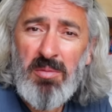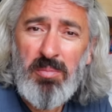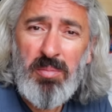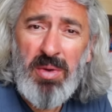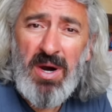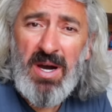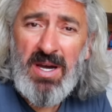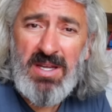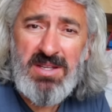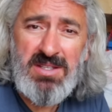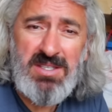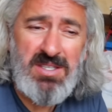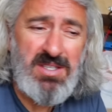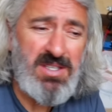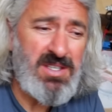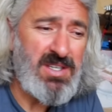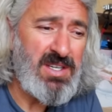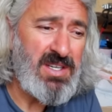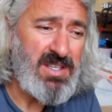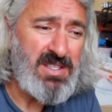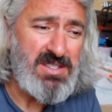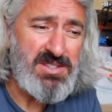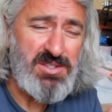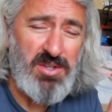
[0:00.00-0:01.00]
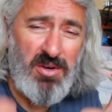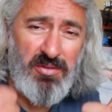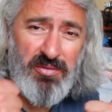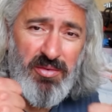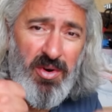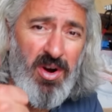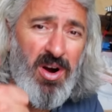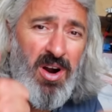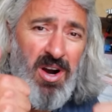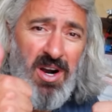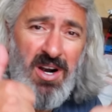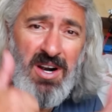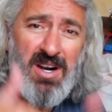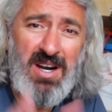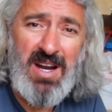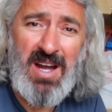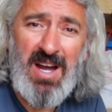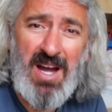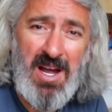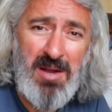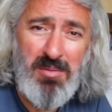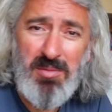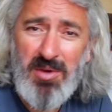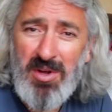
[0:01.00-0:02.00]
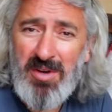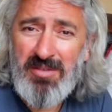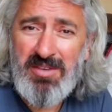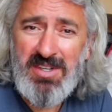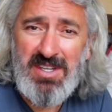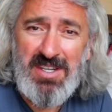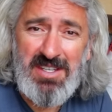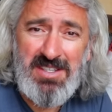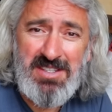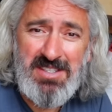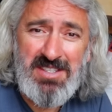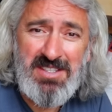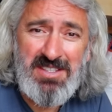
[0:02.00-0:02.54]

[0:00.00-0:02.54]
but so far, I'm loving it.